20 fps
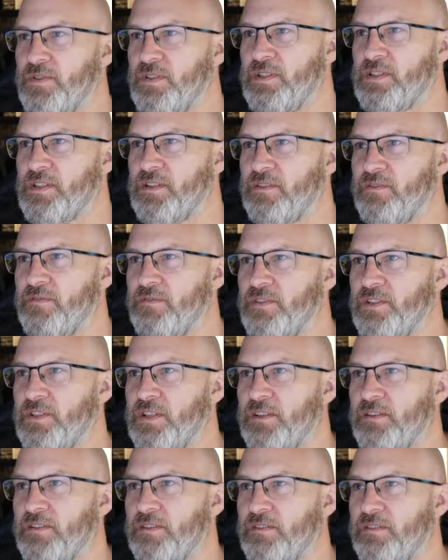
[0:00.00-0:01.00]
is
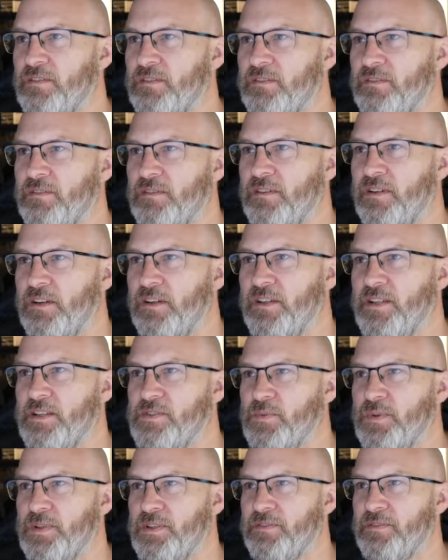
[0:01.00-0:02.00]
convert. Oh, that was
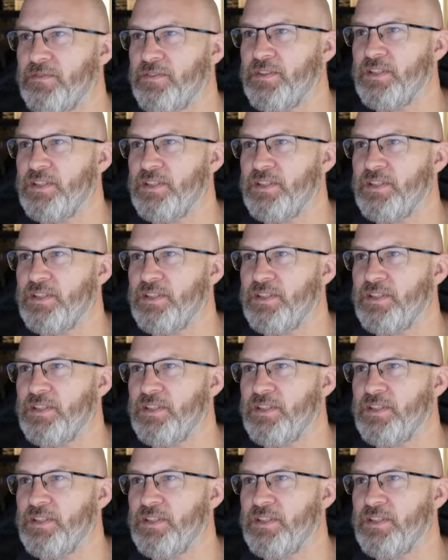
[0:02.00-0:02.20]
one of